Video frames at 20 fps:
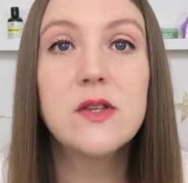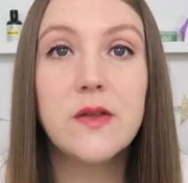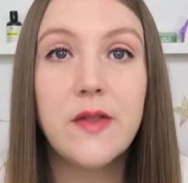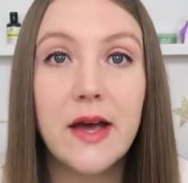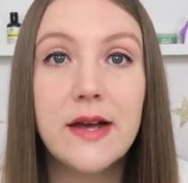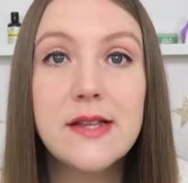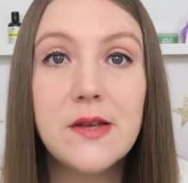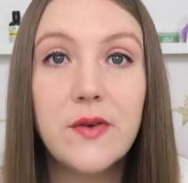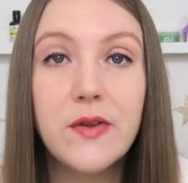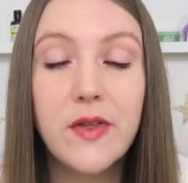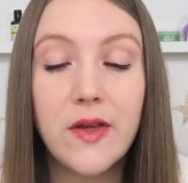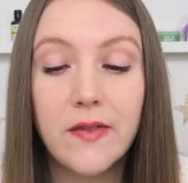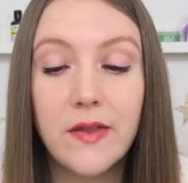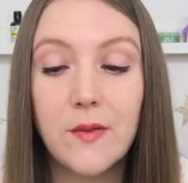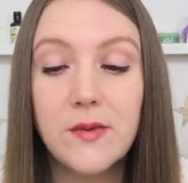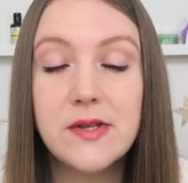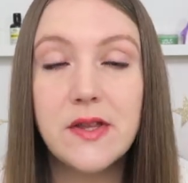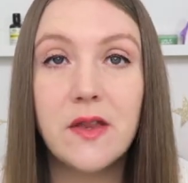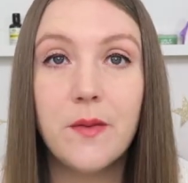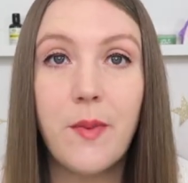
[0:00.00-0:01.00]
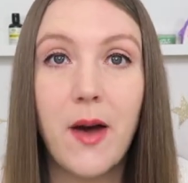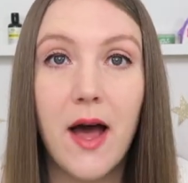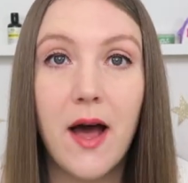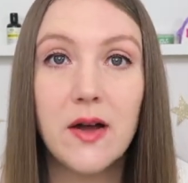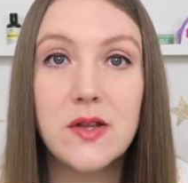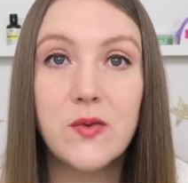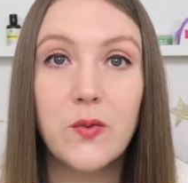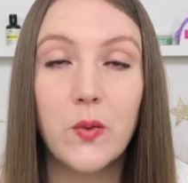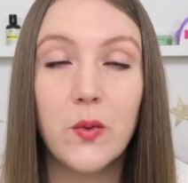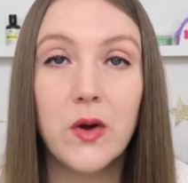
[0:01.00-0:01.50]
So that is everything that was in the
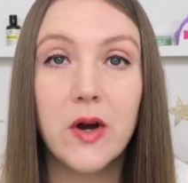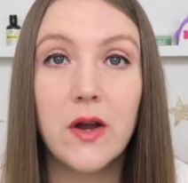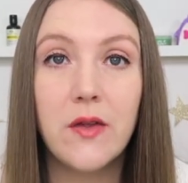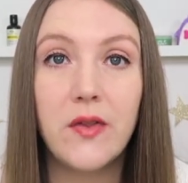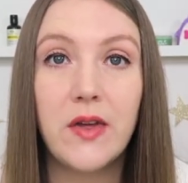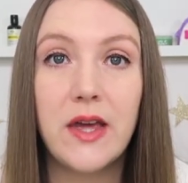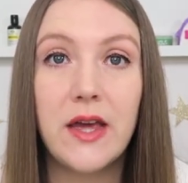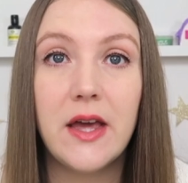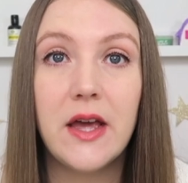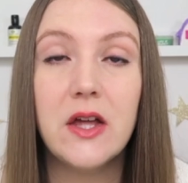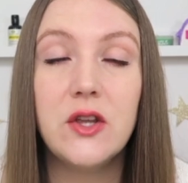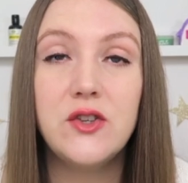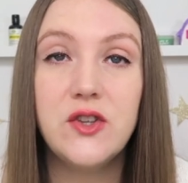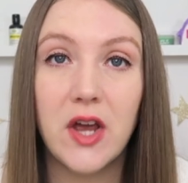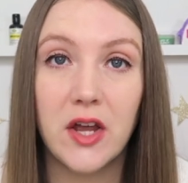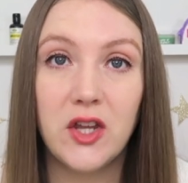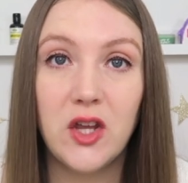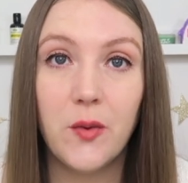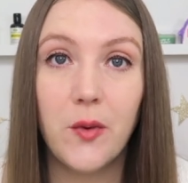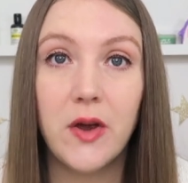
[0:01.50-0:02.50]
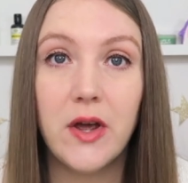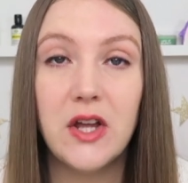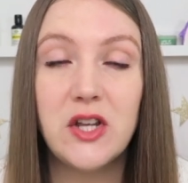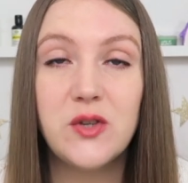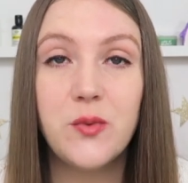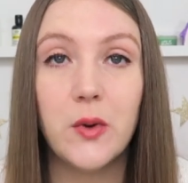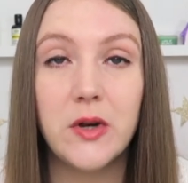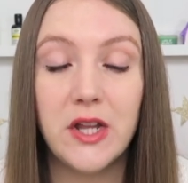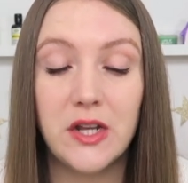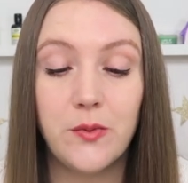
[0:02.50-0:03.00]
box for the January
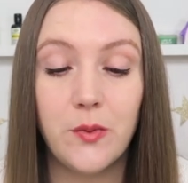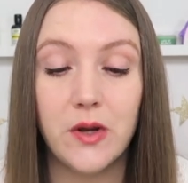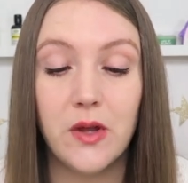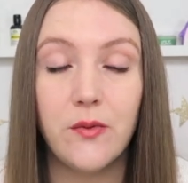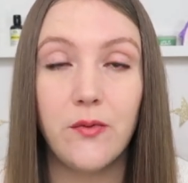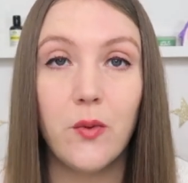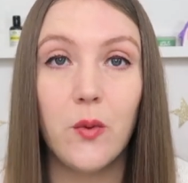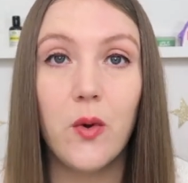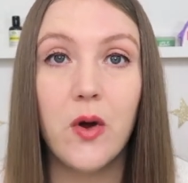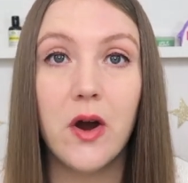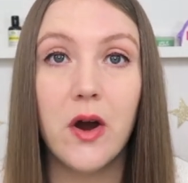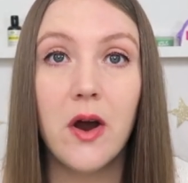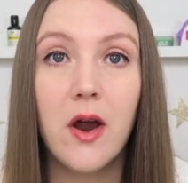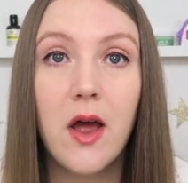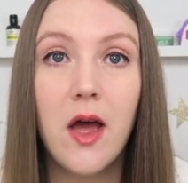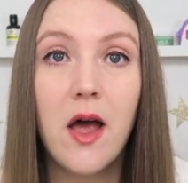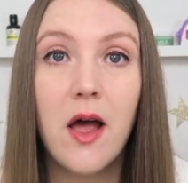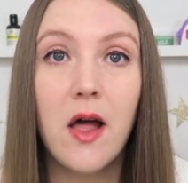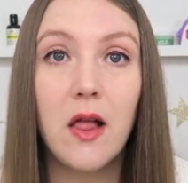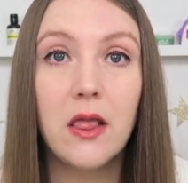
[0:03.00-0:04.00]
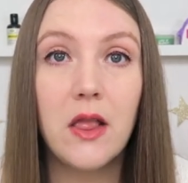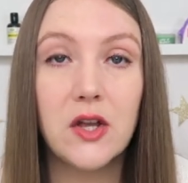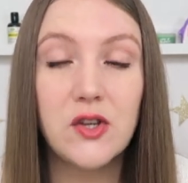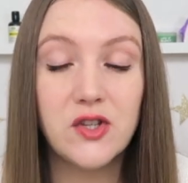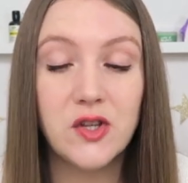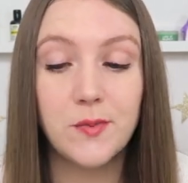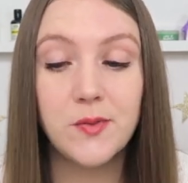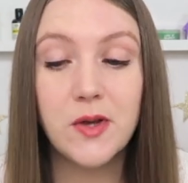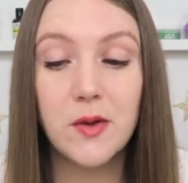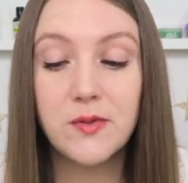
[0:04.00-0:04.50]
2024
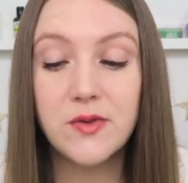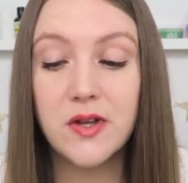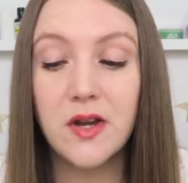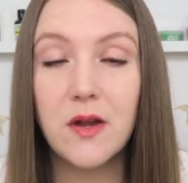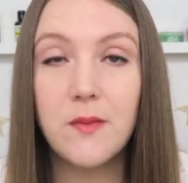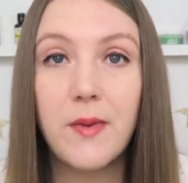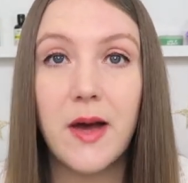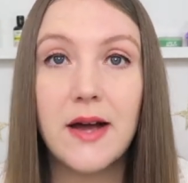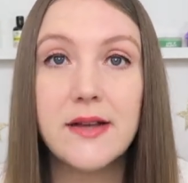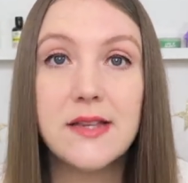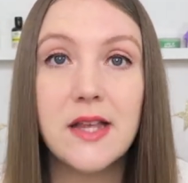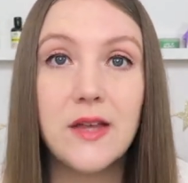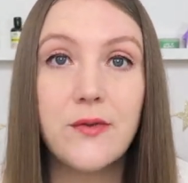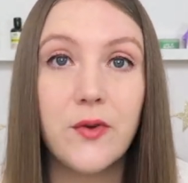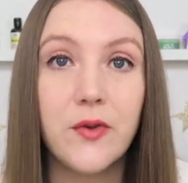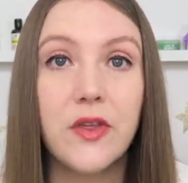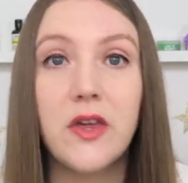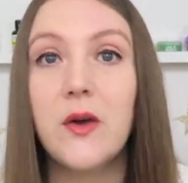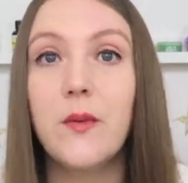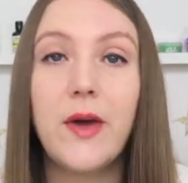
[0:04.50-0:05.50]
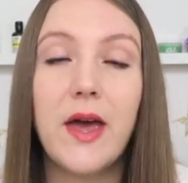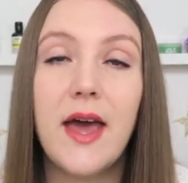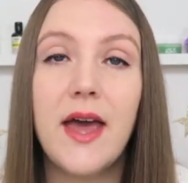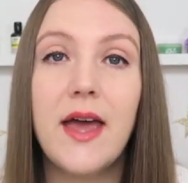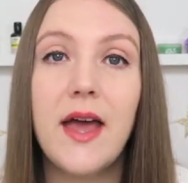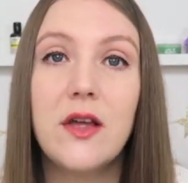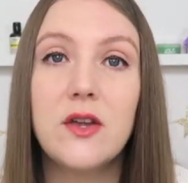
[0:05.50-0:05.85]
Lush subscription unboxing for the UK.